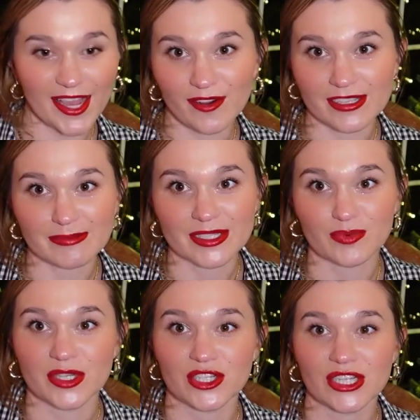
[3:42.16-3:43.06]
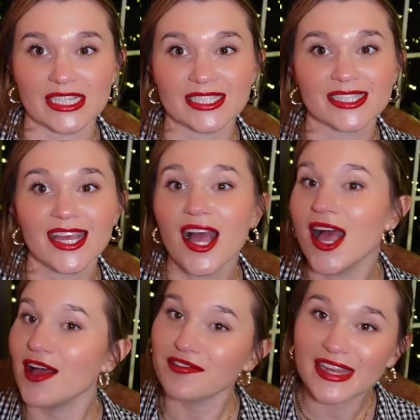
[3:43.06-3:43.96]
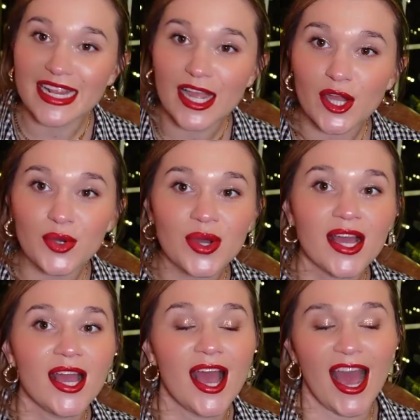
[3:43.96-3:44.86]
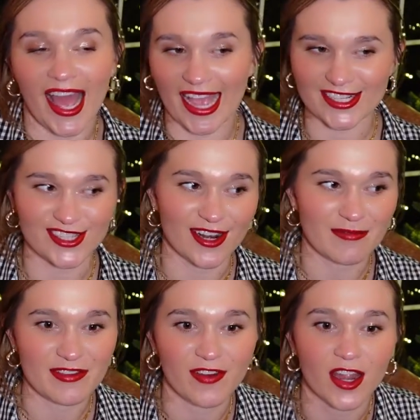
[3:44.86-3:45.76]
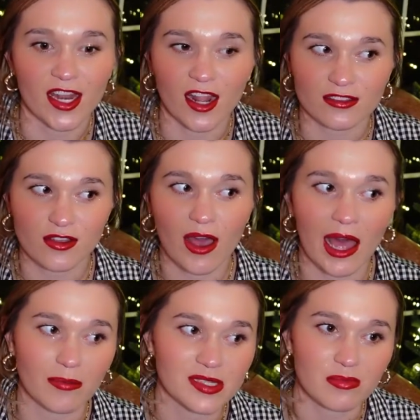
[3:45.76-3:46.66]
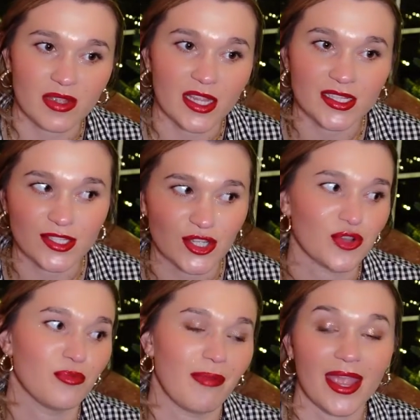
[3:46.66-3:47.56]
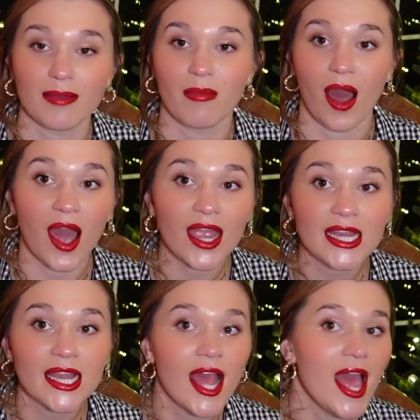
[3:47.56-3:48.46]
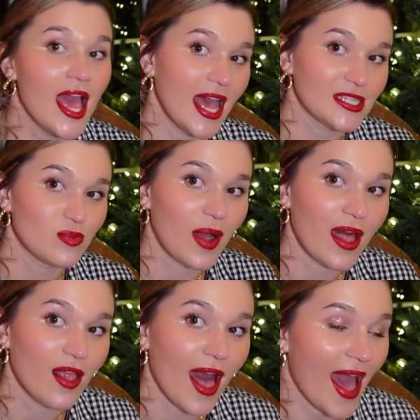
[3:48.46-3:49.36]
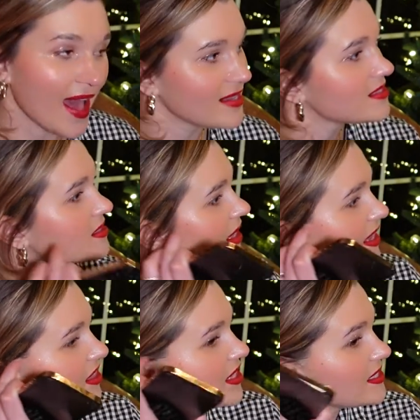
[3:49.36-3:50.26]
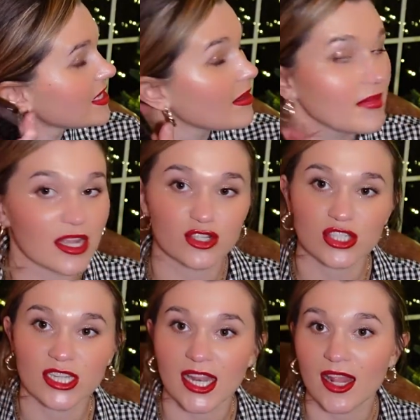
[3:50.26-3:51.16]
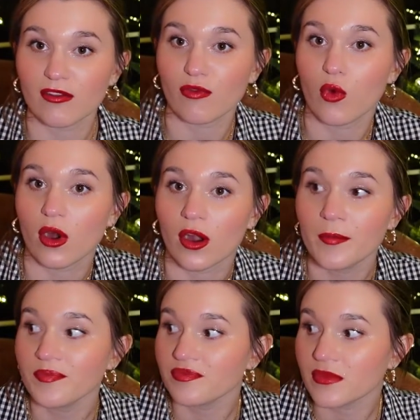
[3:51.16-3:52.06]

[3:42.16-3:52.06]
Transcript: a Christmas wish list video. I just thought it'd be fun. It also helps me to make mine, as well as like things that I'm interested in for